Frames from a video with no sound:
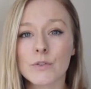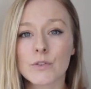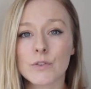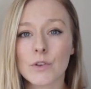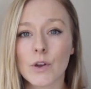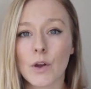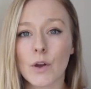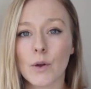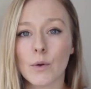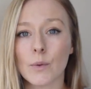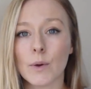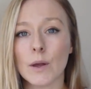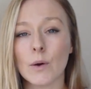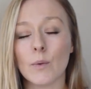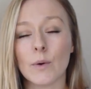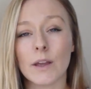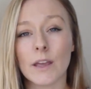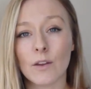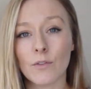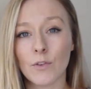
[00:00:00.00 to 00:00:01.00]
So it
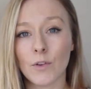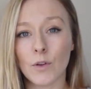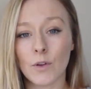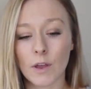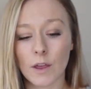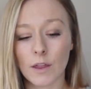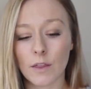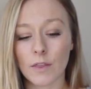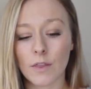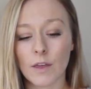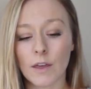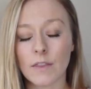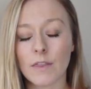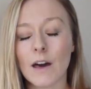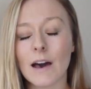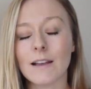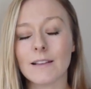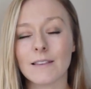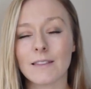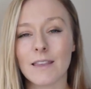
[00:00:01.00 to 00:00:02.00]
will give you,
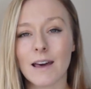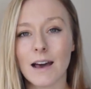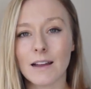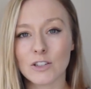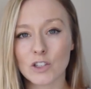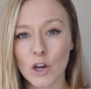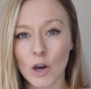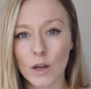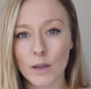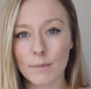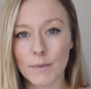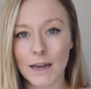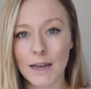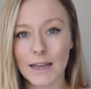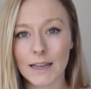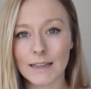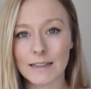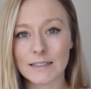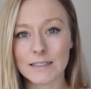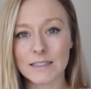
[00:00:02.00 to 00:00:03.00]
that
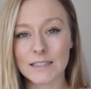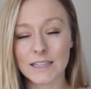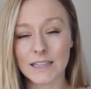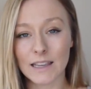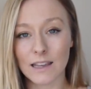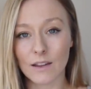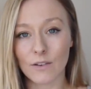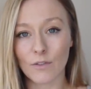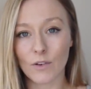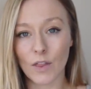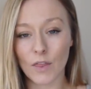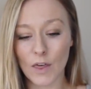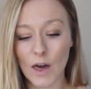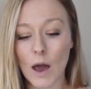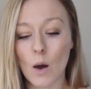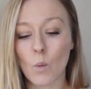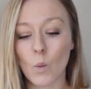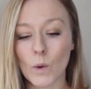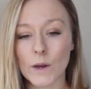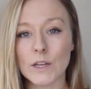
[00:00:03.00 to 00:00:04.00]
timer is to give
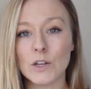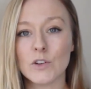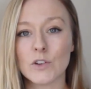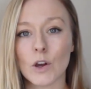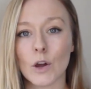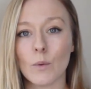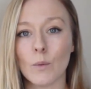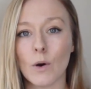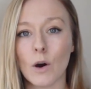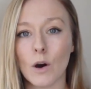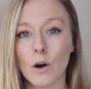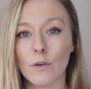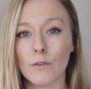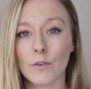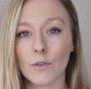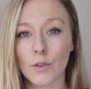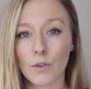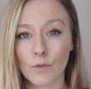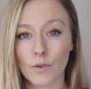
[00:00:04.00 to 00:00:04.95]
that window of